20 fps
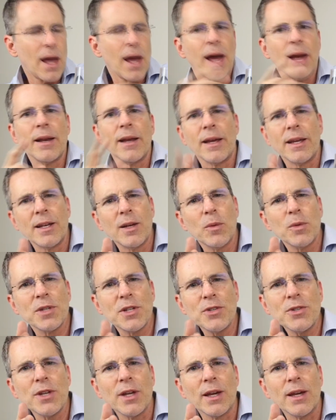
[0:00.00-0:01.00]
And you know what's
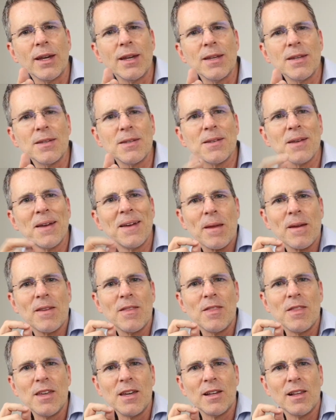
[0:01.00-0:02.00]
interesting is
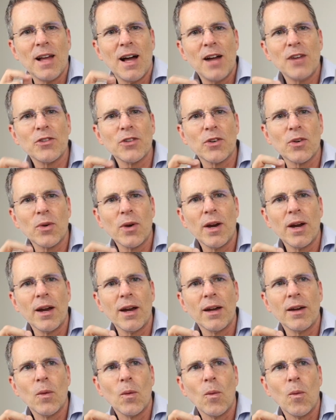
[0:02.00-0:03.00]
the Elijah
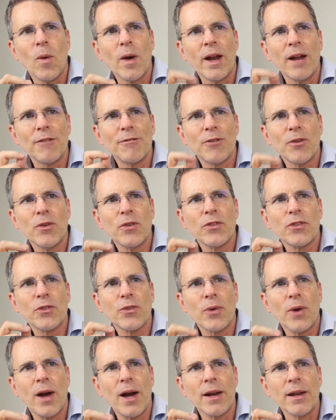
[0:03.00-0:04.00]
Craig, when I first
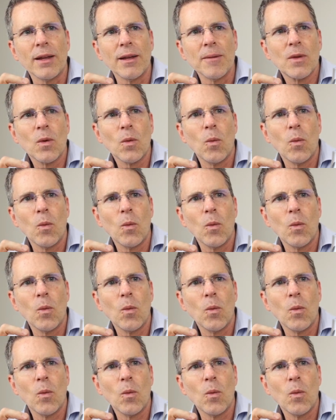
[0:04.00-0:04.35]
tried it,